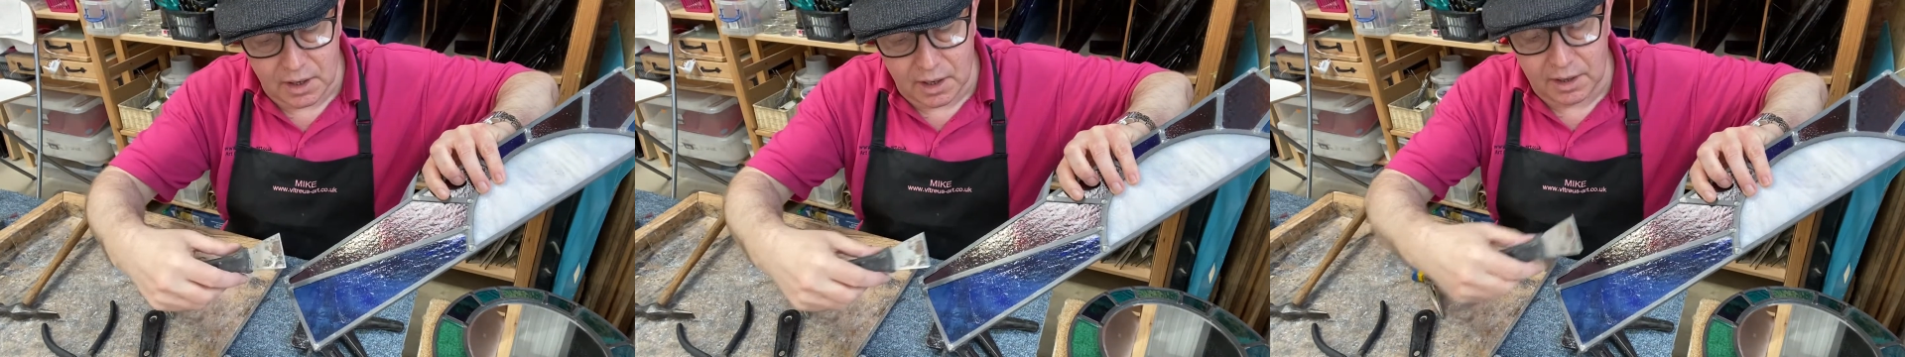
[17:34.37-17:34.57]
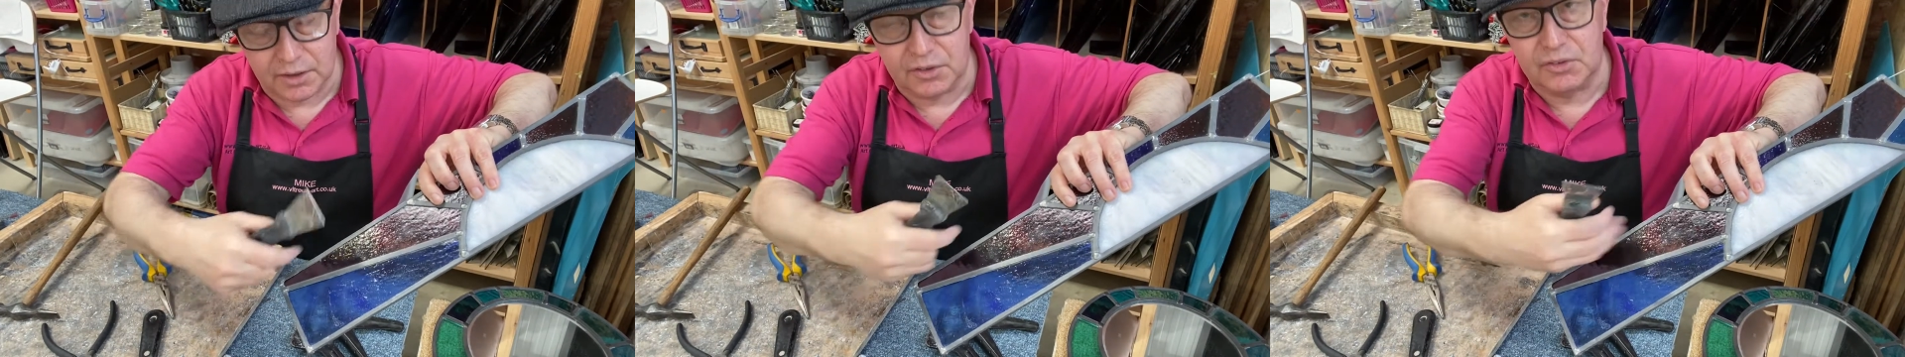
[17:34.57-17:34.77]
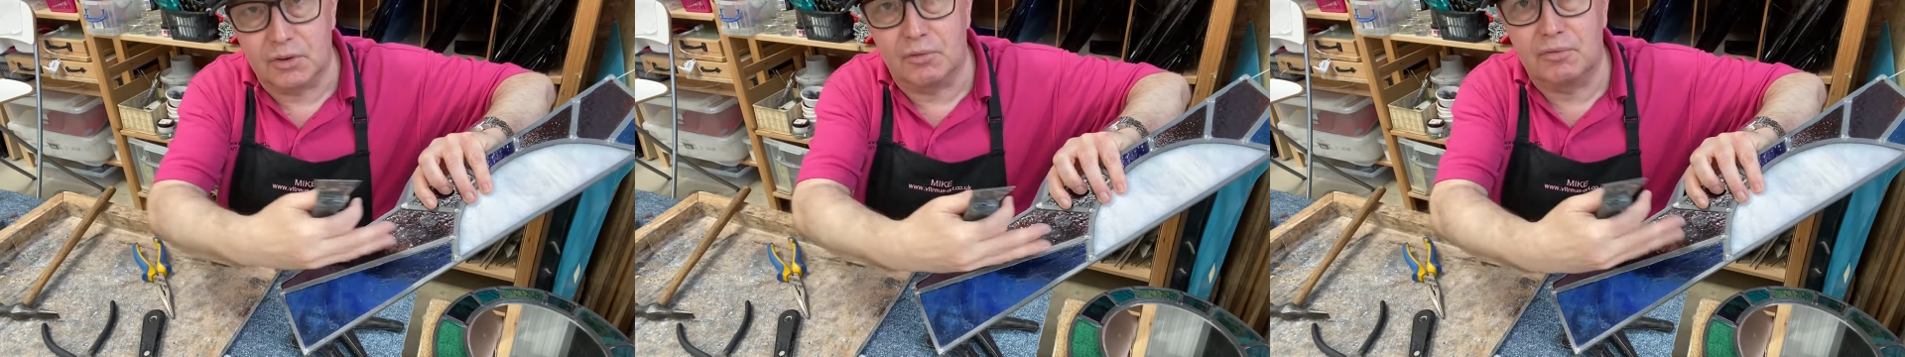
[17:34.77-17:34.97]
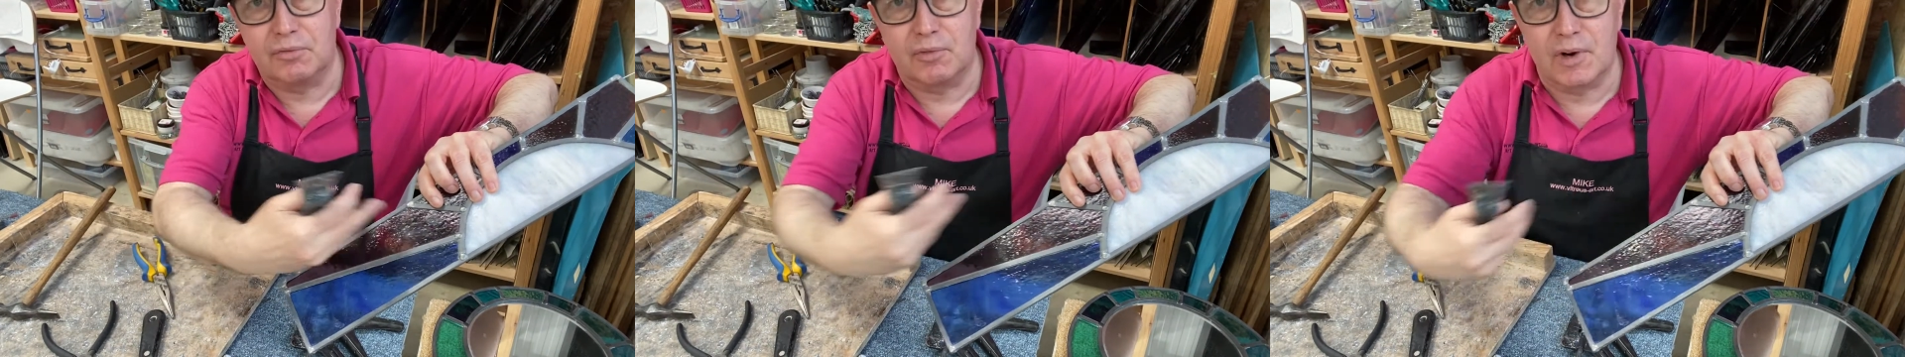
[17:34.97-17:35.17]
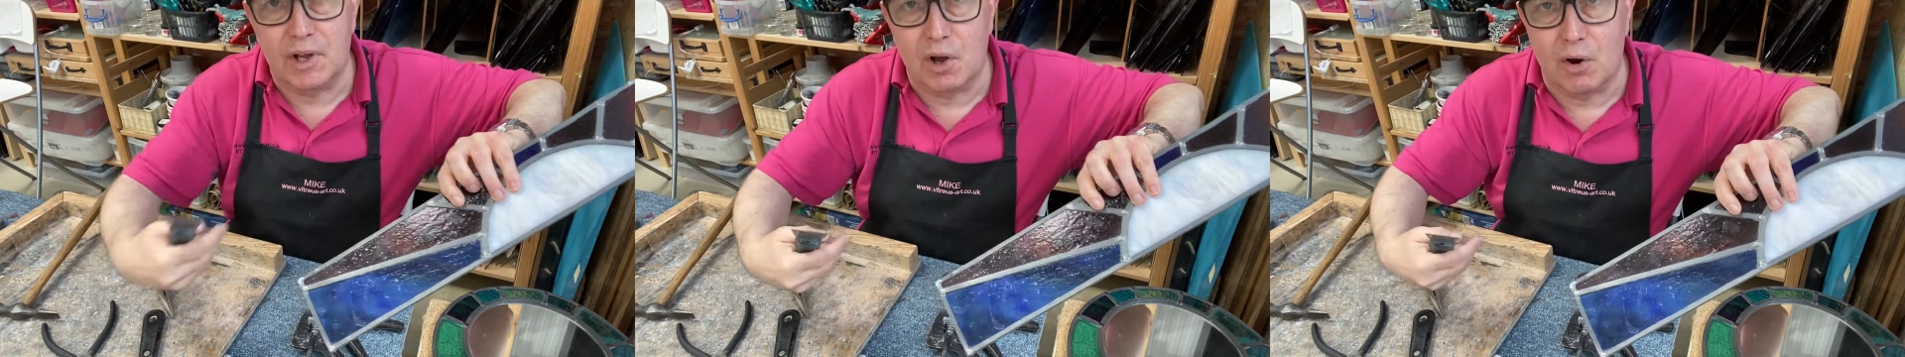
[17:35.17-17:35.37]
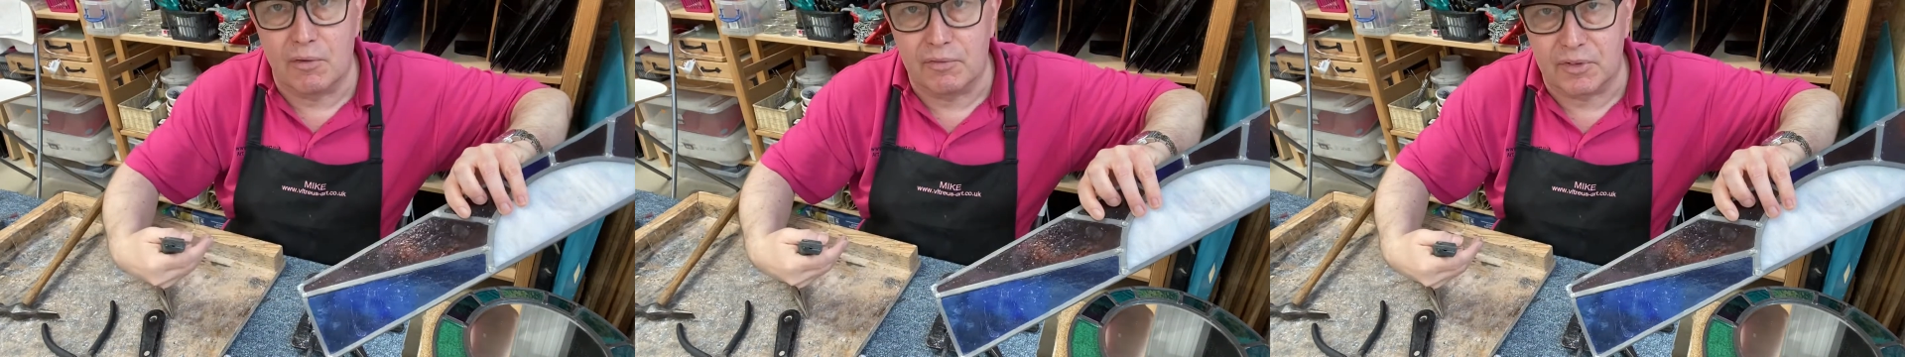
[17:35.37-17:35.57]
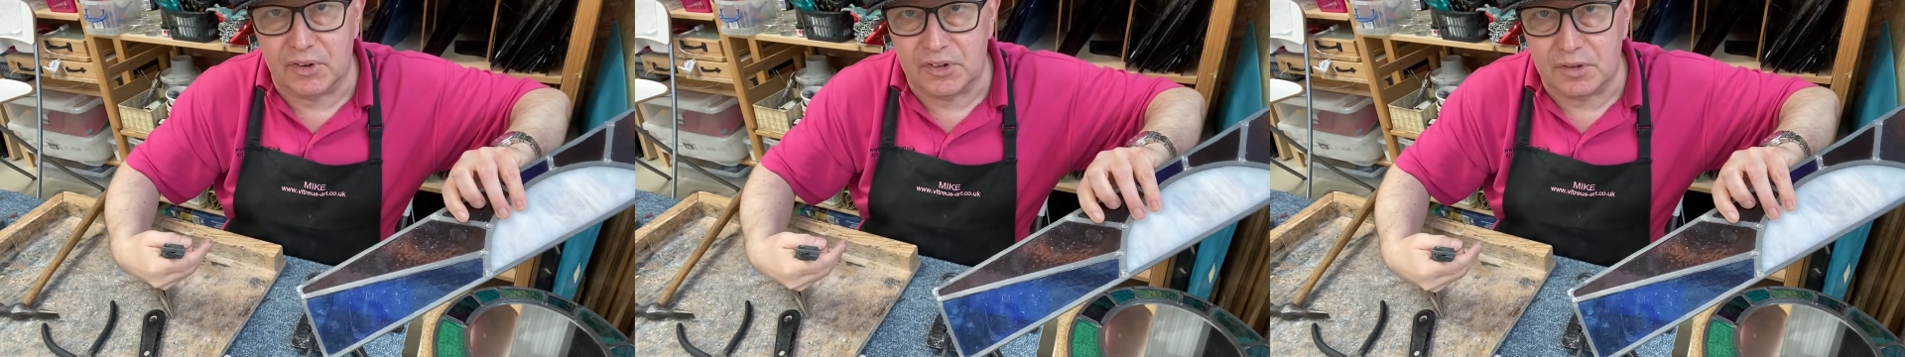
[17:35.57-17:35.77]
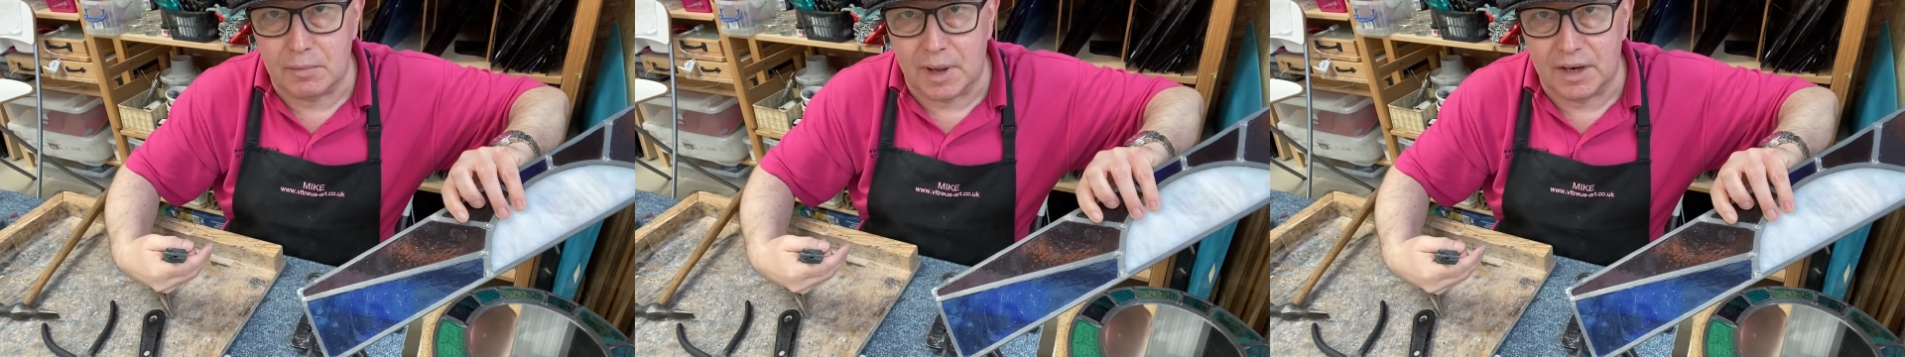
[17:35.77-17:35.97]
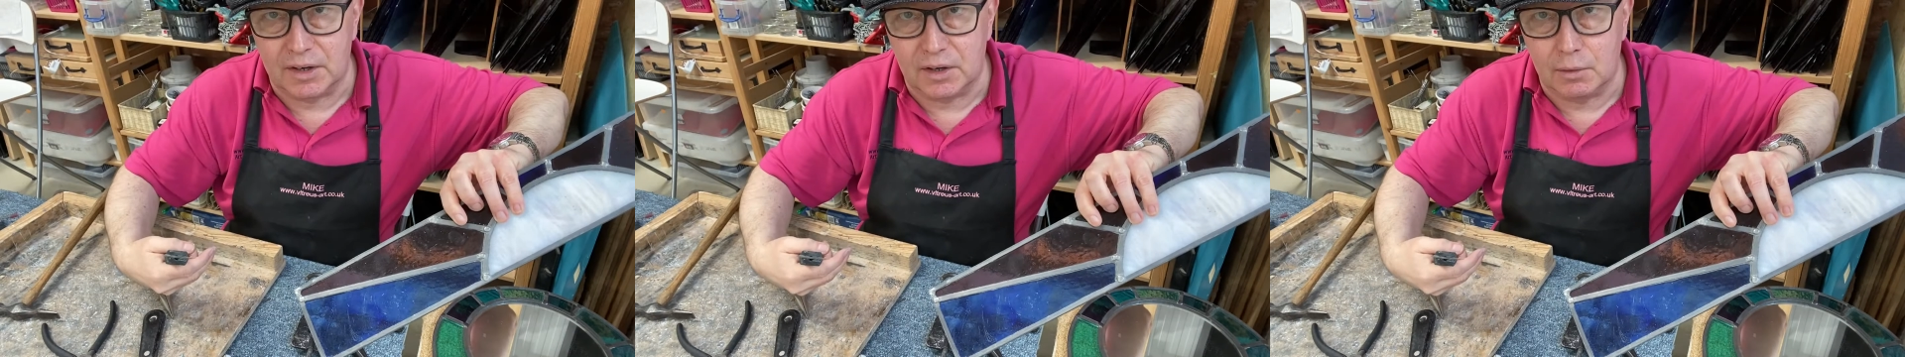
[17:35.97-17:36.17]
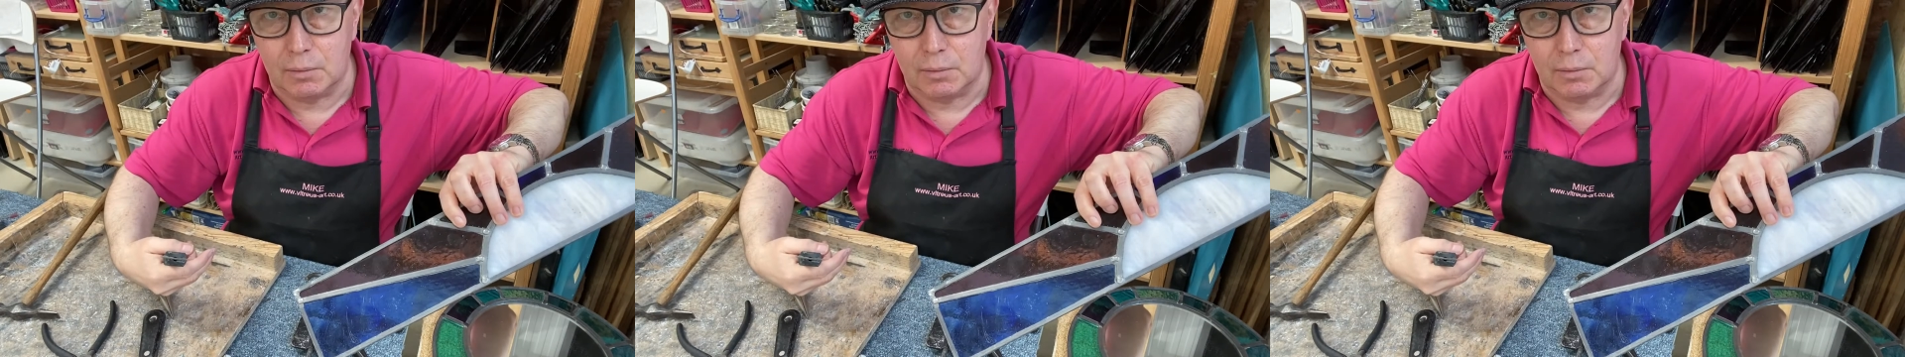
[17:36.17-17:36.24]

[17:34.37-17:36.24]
and free off the cement